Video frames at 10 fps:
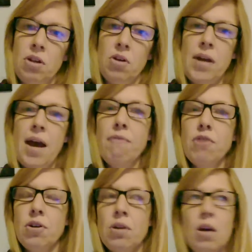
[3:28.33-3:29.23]
You have
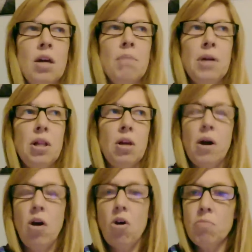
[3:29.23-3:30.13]
your
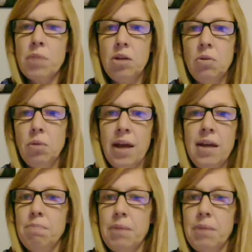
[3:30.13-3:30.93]
pillow at home that you like